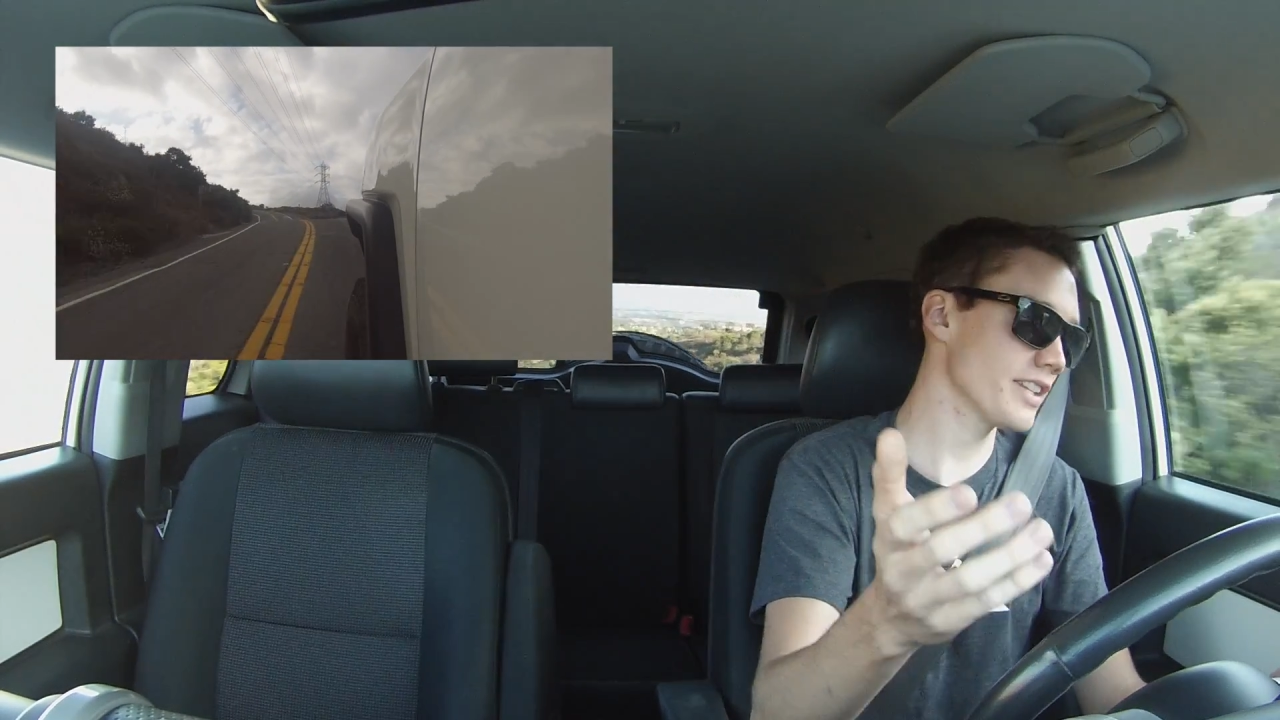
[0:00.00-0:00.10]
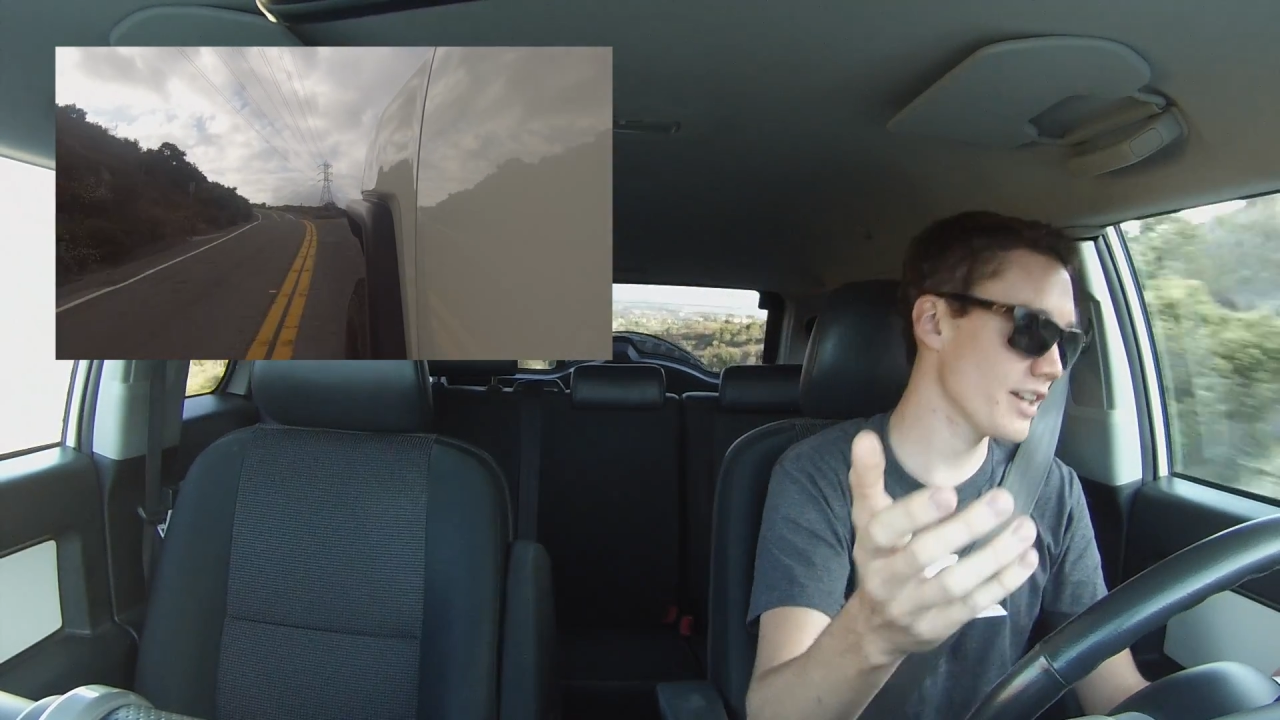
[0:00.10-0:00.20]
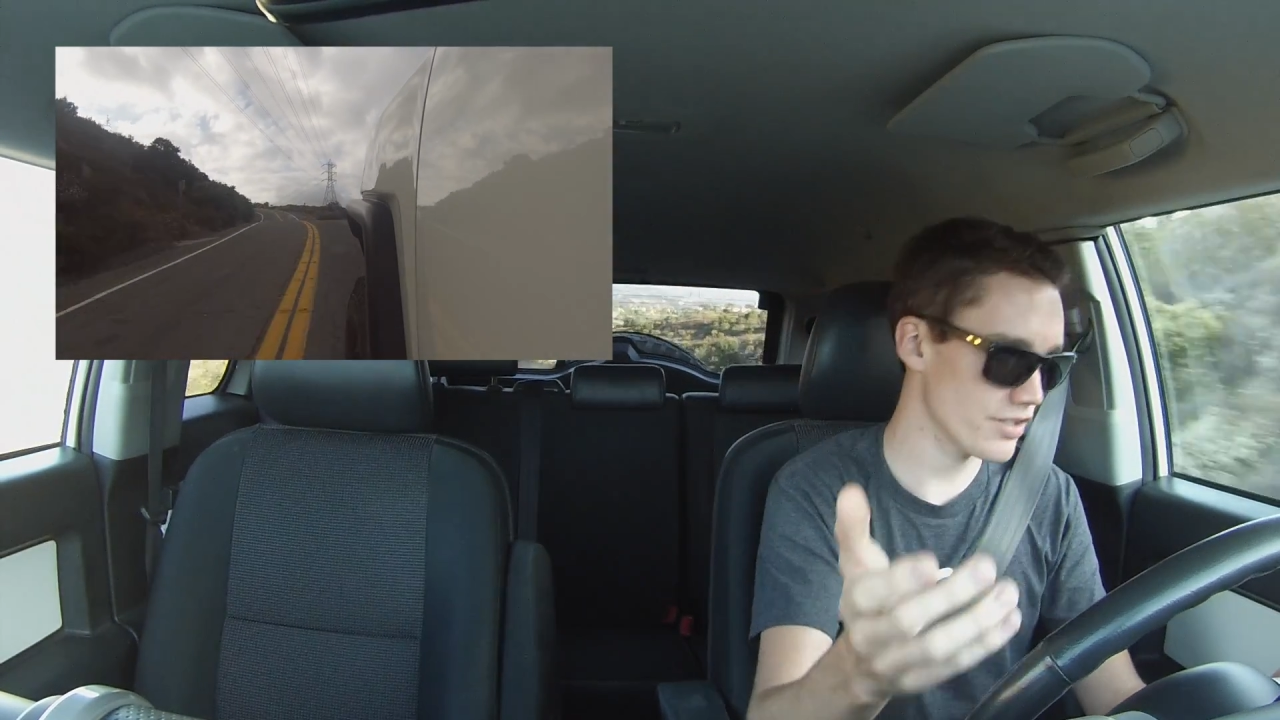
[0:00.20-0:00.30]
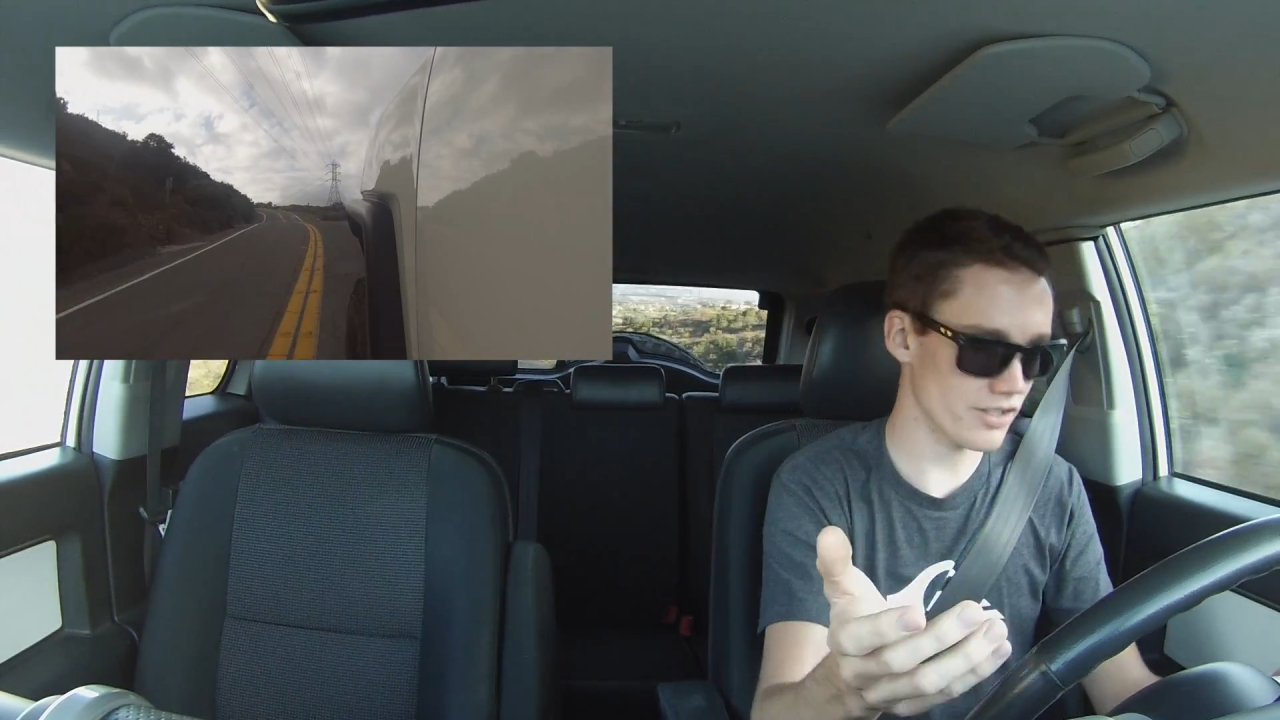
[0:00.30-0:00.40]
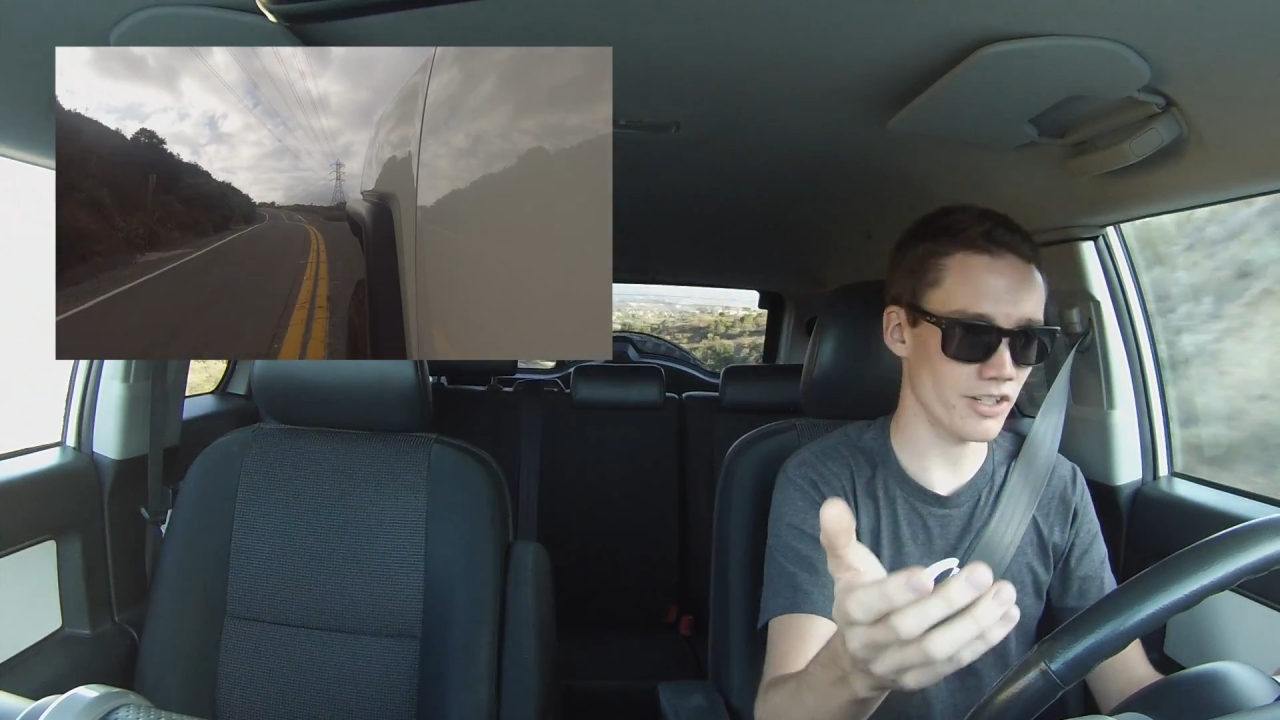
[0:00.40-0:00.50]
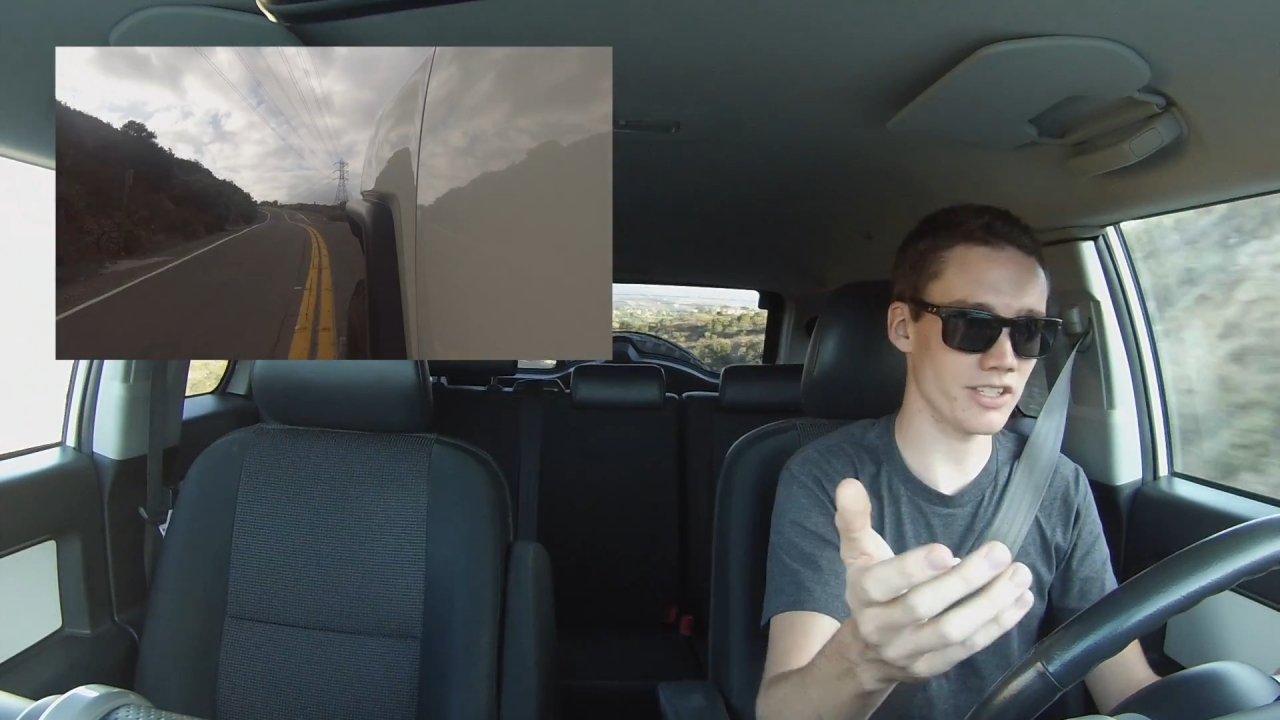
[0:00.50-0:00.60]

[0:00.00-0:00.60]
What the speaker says: Tires are good